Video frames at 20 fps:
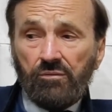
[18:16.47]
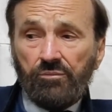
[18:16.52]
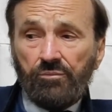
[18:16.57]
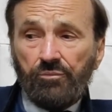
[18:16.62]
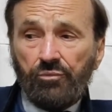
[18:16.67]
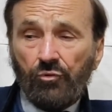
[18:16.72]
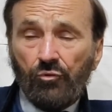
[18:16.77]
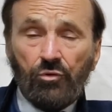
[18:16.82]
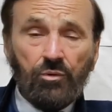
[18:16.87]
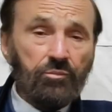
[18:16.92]

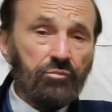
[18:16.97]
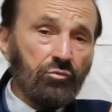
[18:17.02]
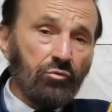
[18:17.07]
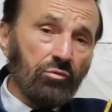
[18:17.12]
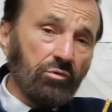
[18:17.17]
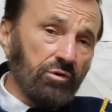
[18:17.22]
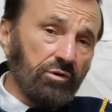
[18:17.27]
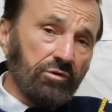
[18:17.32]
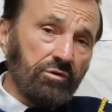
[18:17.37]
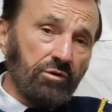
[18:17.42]

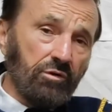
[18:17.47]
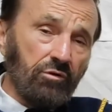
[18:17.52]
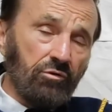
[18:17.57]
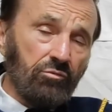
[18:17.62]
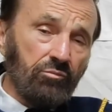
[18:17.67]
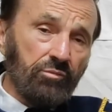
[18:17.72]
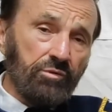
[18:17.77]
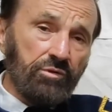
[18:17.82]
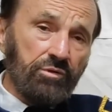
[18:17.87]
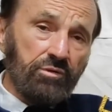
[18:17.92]
peremptorily told
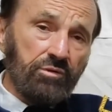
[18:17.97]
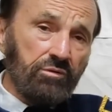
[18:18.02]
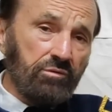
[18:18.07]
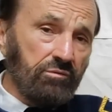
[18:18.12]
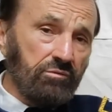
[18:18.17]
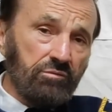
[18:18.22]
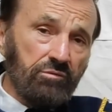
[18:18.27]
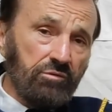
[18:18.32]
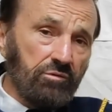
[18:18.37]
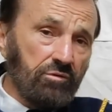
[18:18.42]
me,
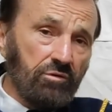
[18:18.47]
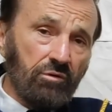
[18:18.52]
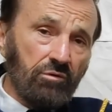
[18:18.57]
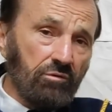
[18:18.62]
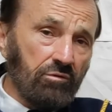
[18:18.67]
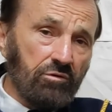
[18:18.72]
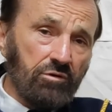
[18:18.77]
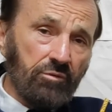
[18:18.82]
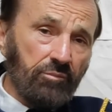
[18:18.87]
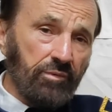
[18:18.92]
"You don't
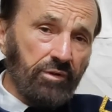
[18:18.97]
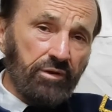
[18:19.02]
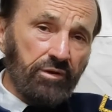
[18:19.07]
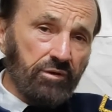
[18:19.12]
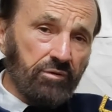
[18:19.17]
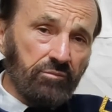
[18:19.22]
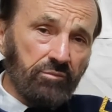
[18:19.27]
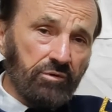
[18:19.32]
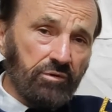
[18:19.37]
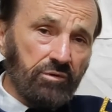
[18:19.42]

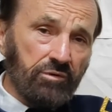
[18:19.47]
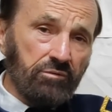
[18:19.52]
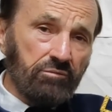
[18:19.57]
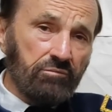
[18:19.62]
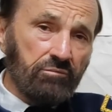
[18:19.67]
command me."